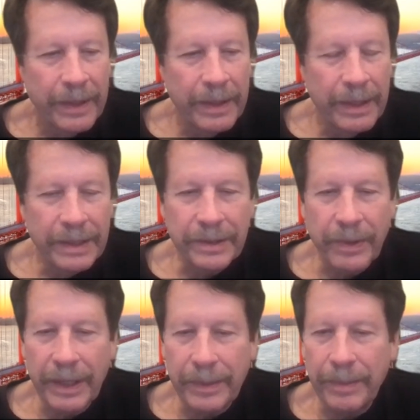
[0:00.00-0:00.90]
it's
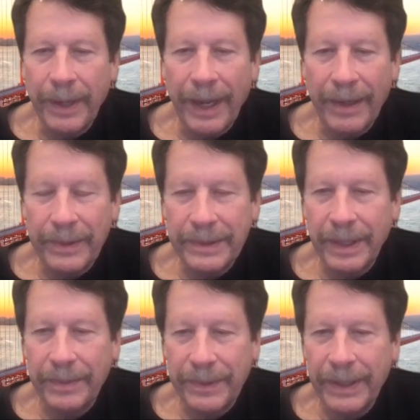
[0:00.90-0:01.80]
great to be back with
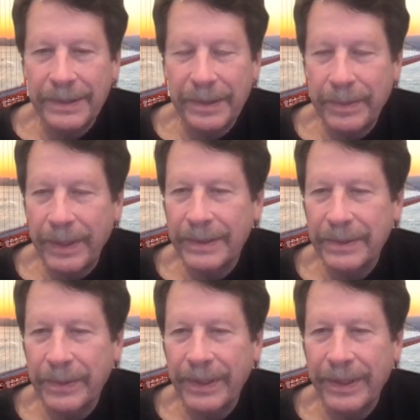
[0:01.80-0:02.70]
Jeff Drazen because
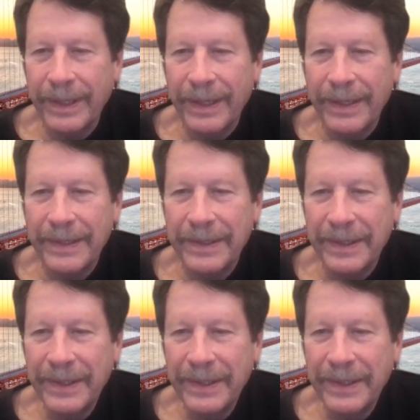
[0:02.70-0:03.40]
we uh,